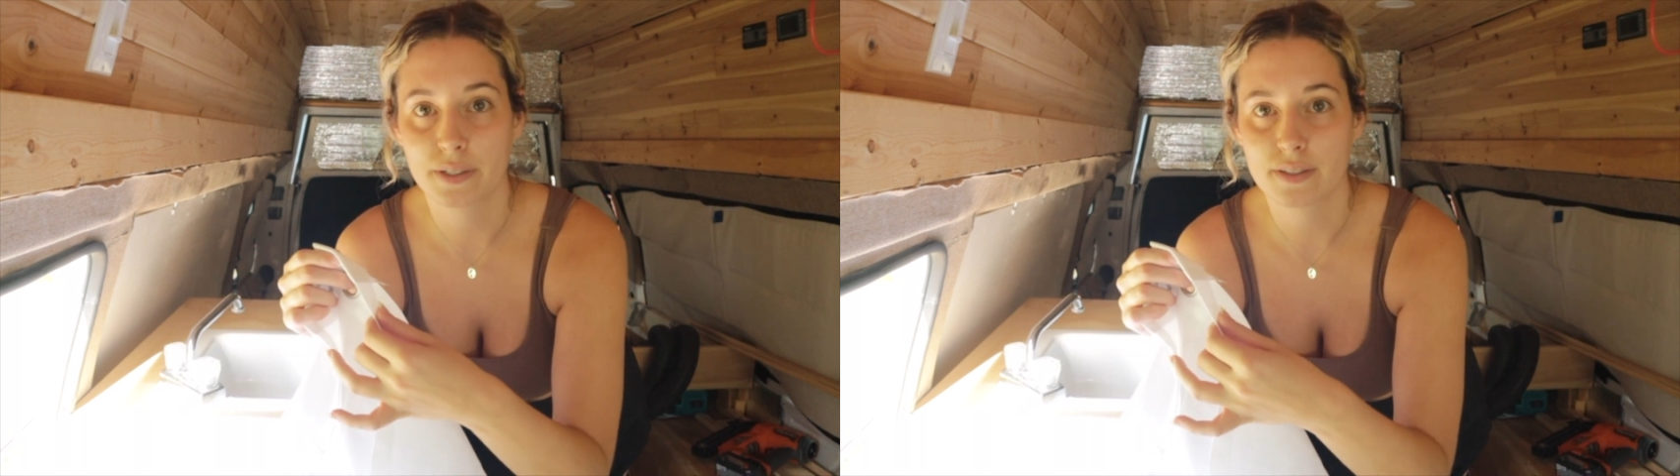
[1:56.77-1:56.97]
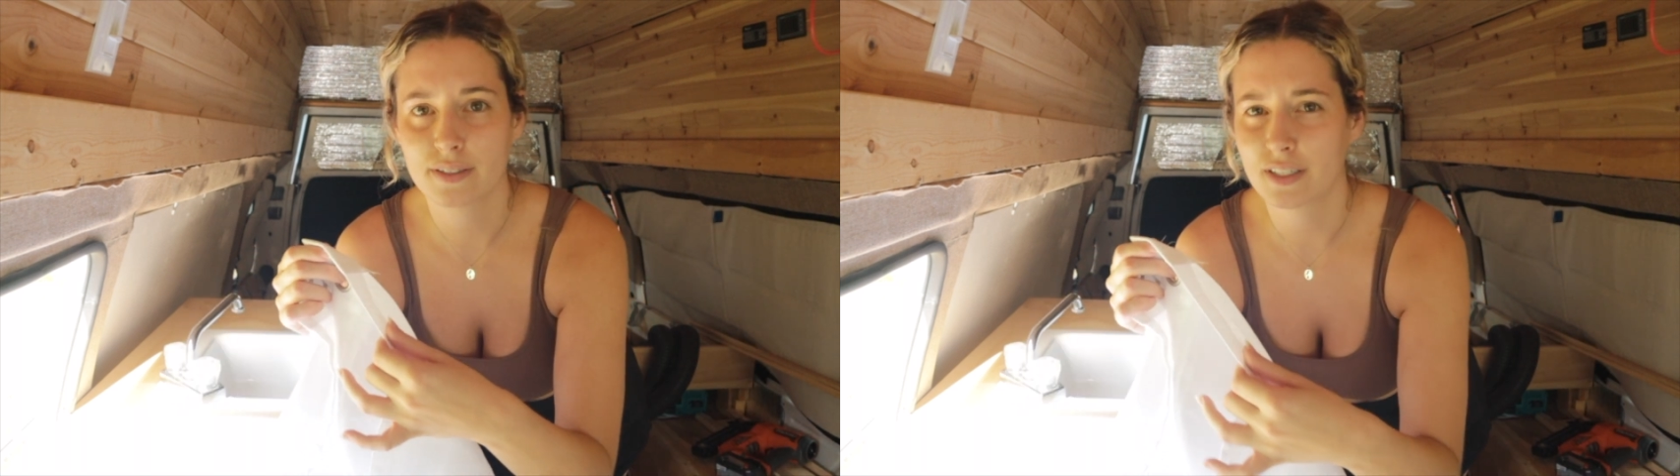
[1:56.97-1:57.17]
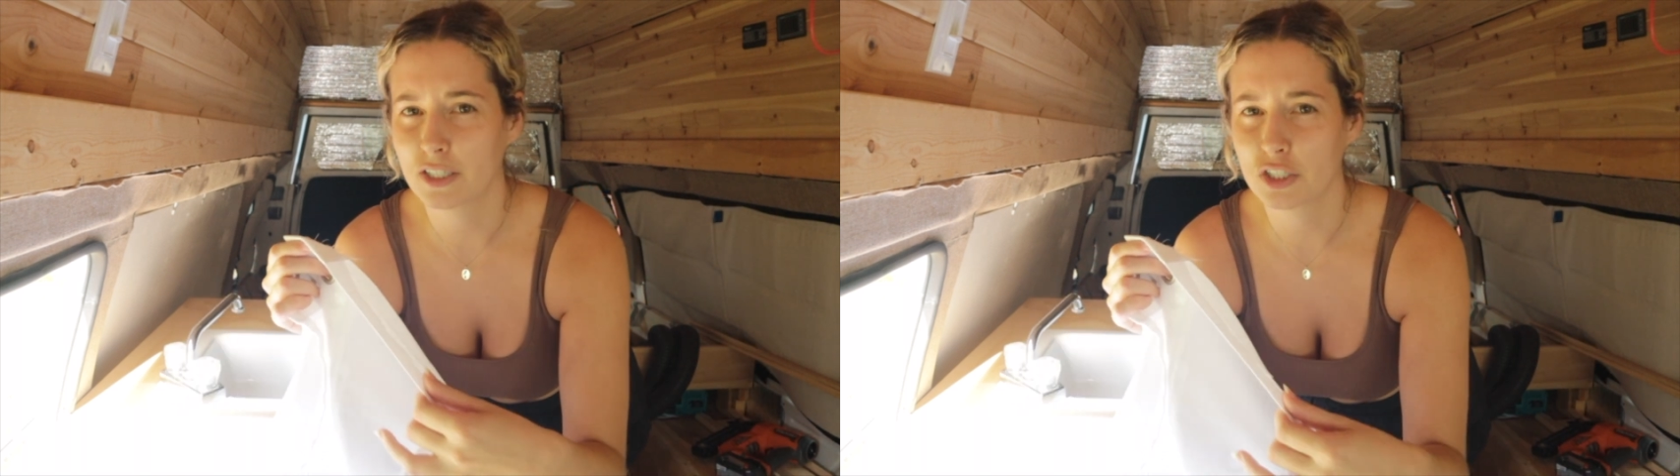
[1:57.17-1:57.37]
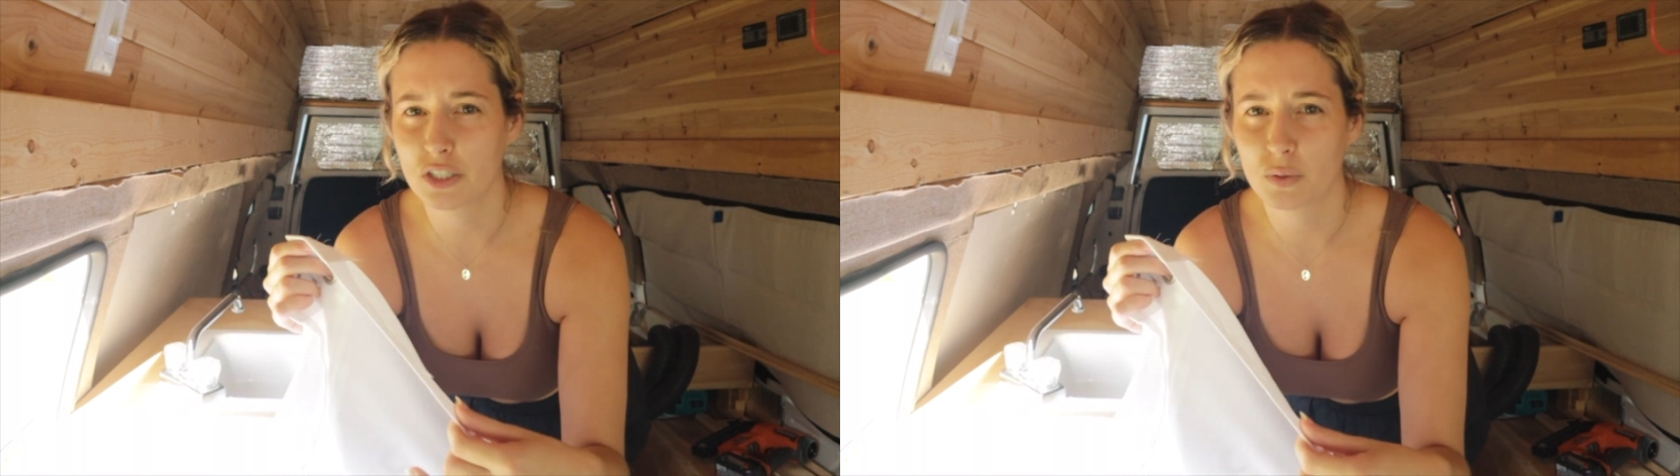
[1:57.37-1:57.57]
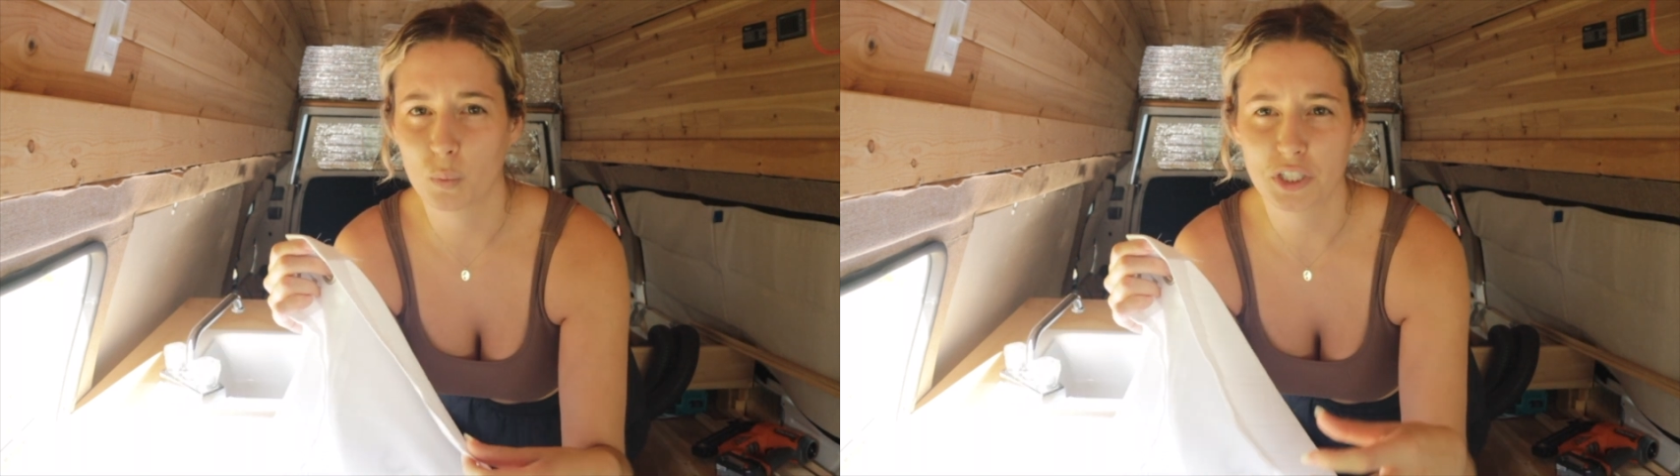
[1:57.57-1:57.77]

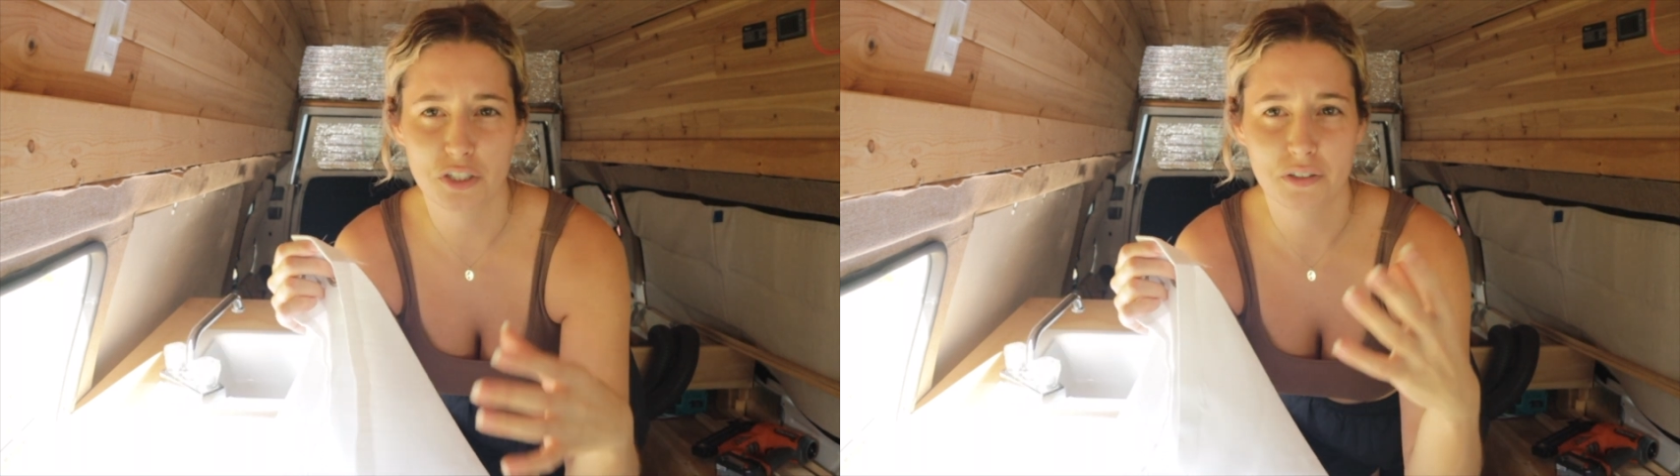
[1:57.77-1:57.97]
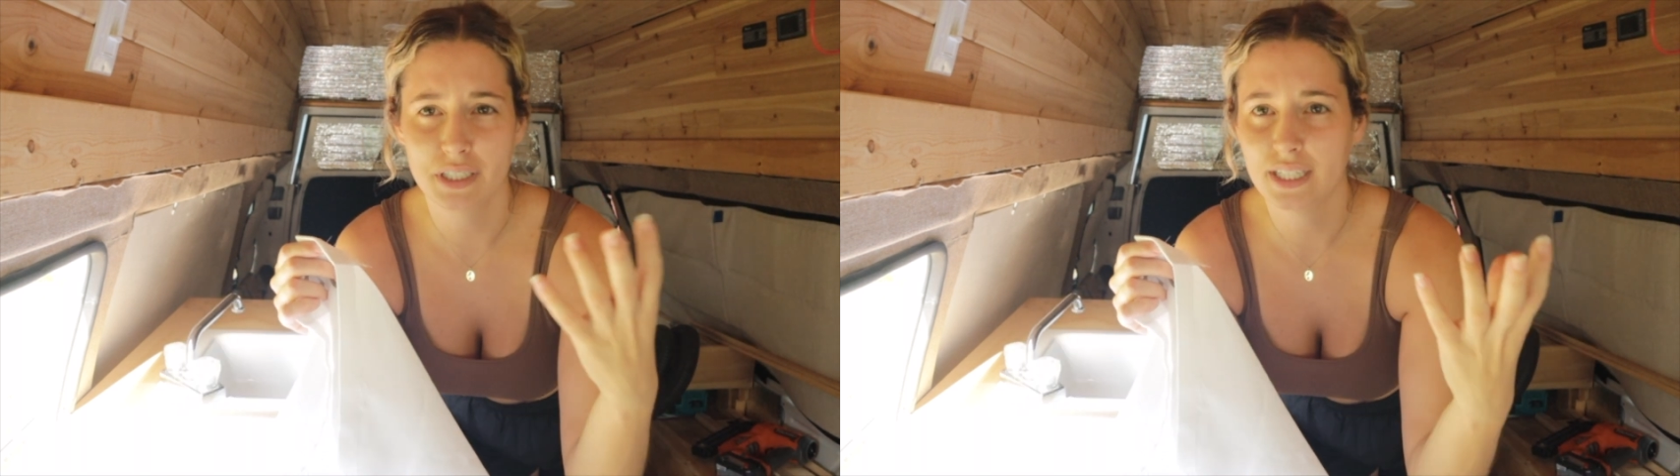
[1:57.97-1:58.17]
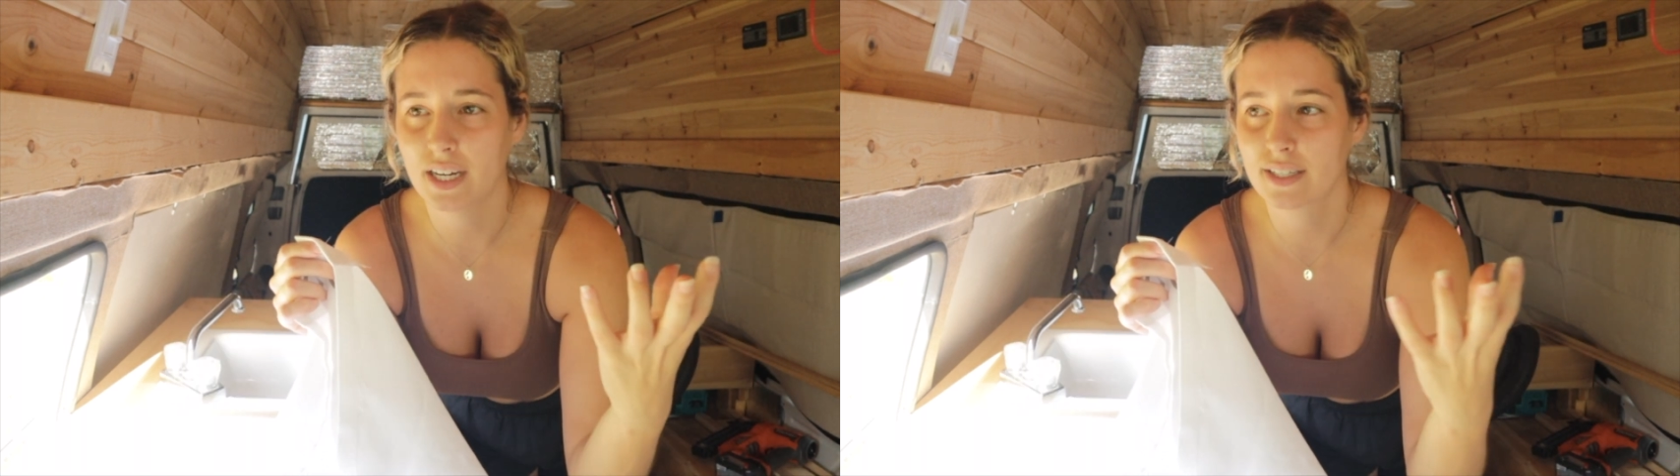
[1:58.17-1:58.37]
Stitches Witchery.